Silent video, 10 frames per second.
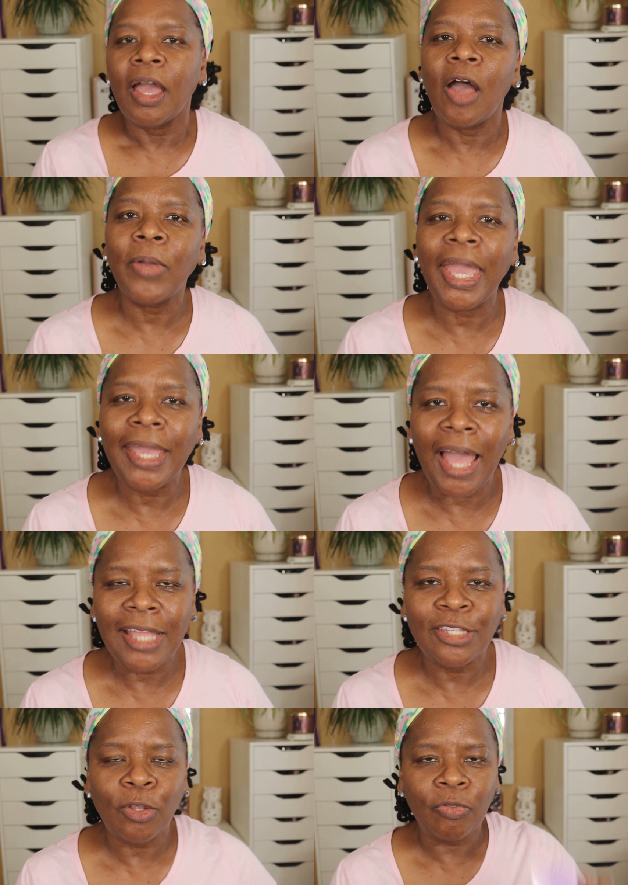Okay
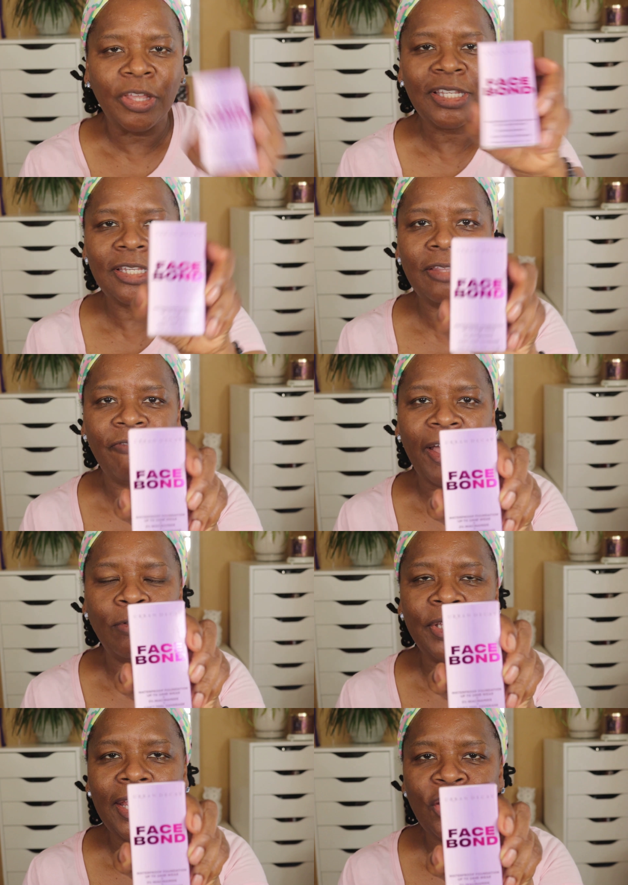guys, so this is the
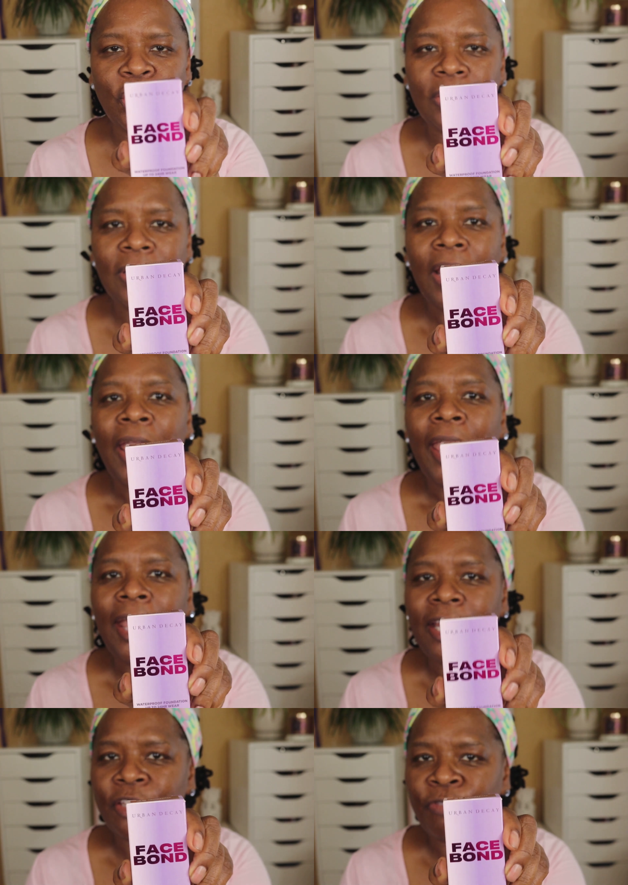foundation.
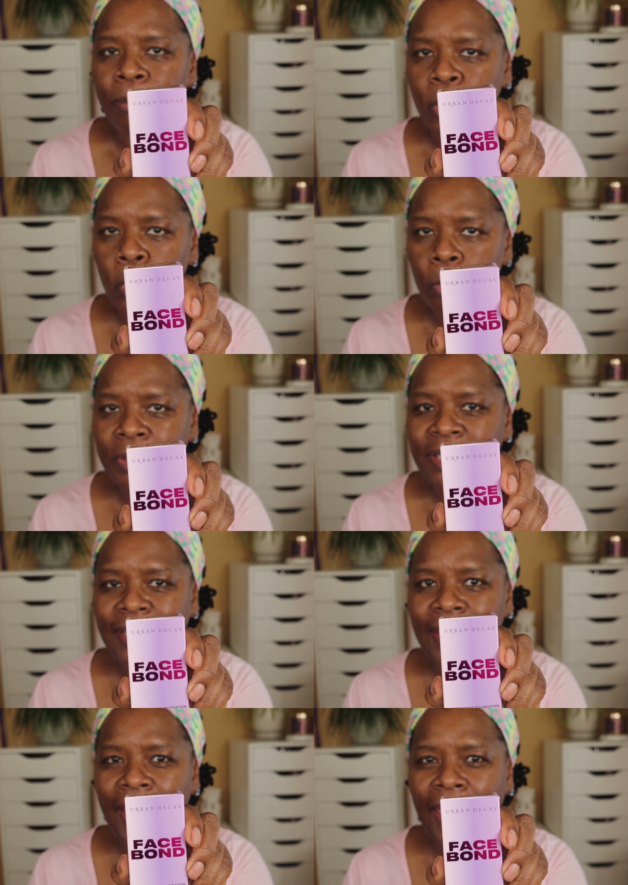It is from Urban
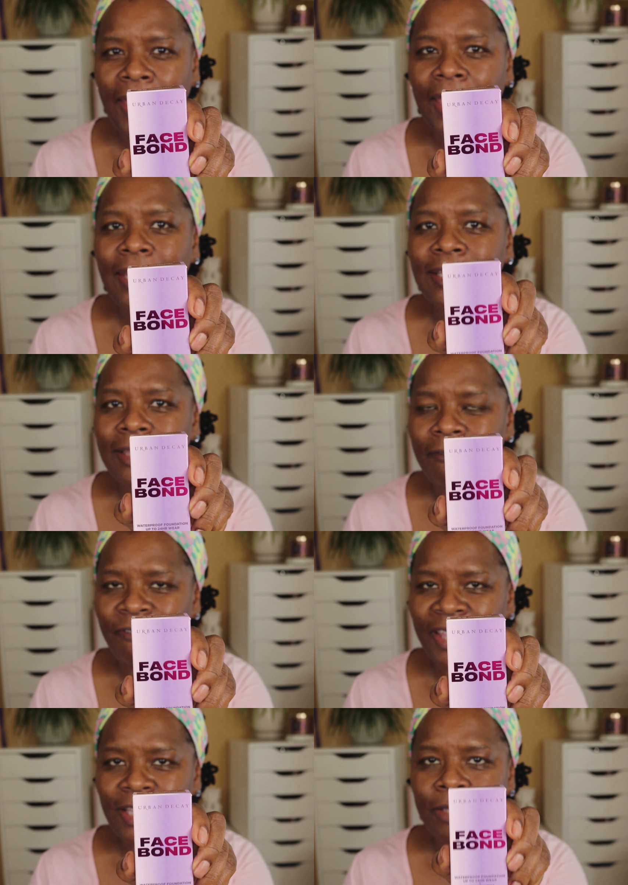Decay. It is the
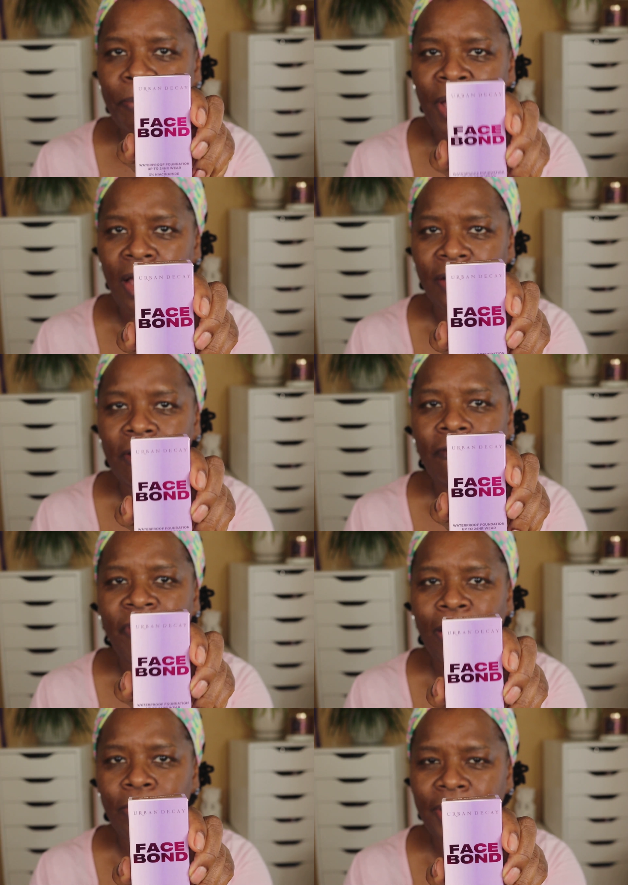Face Bond
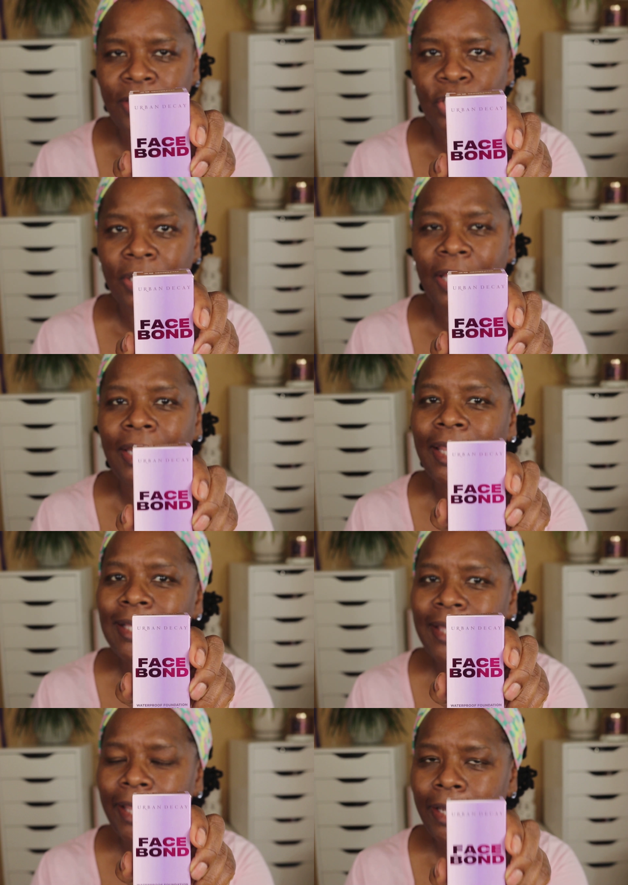Foundation. It
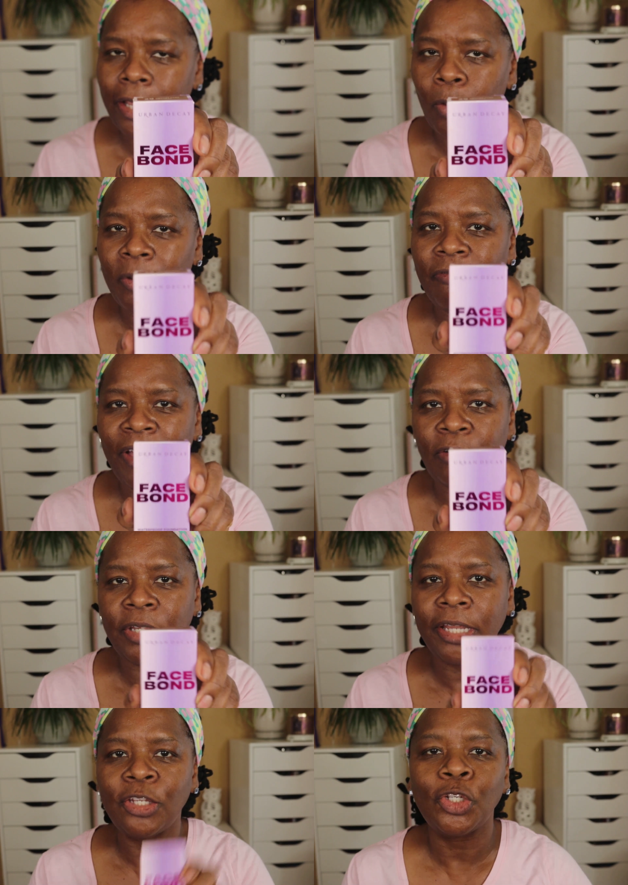is a liquid
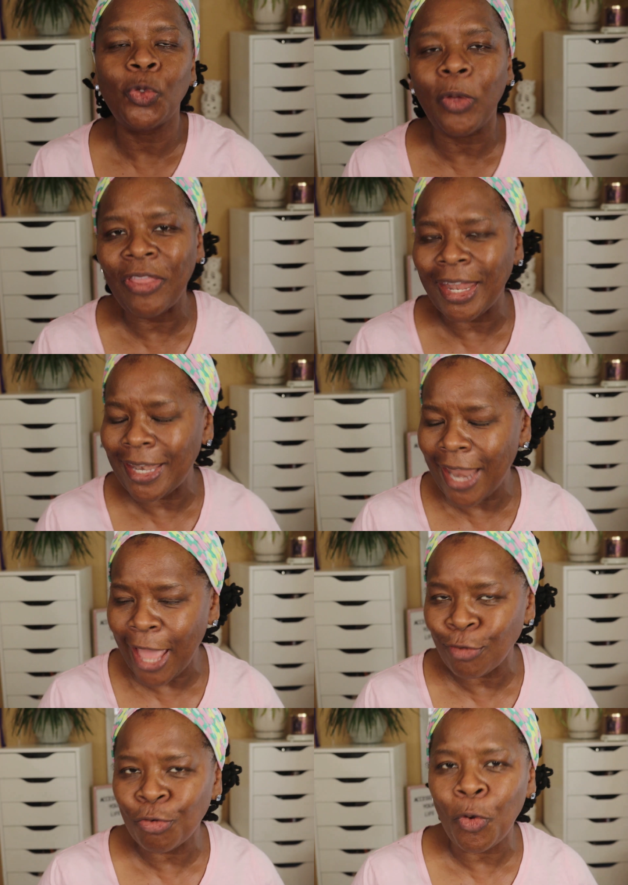foundation with a
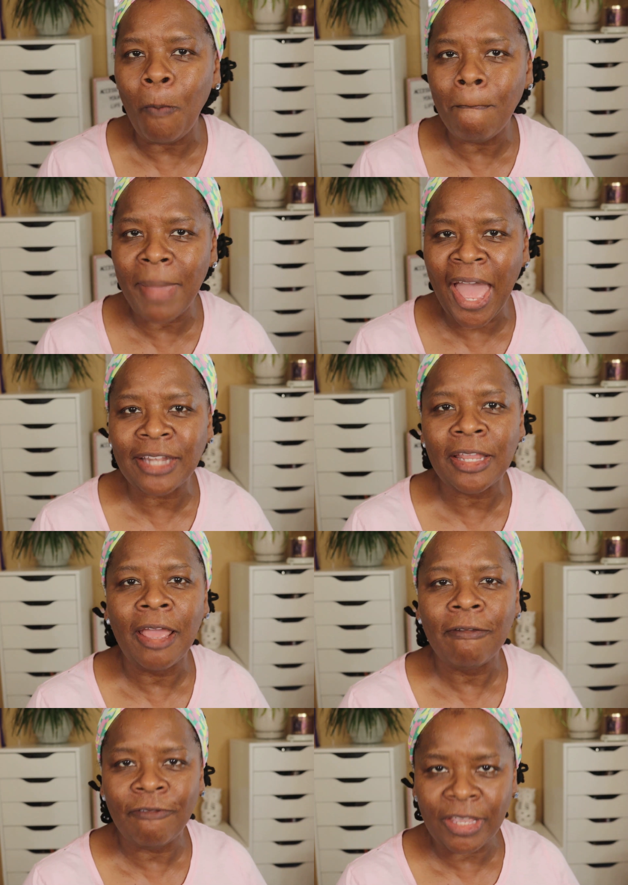natural matte
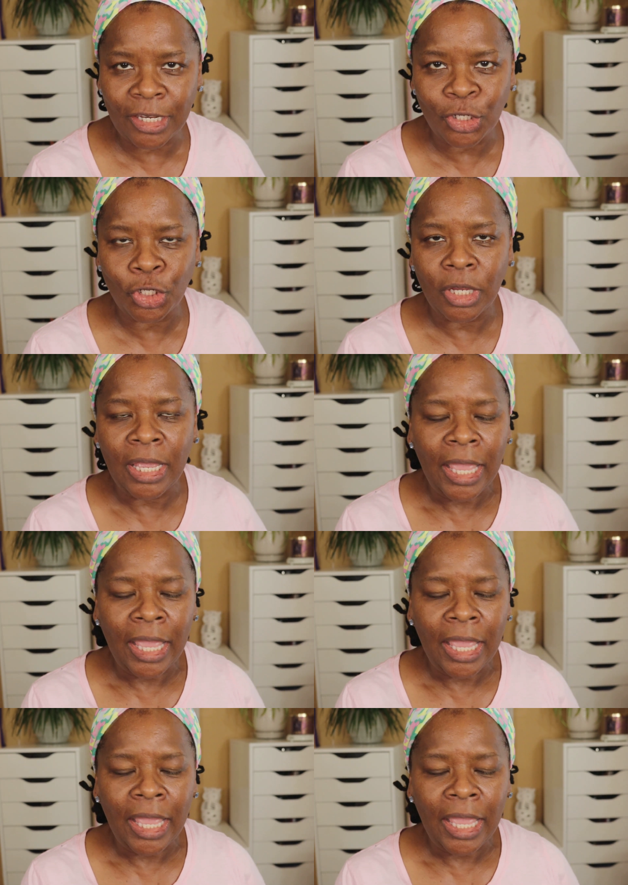finish.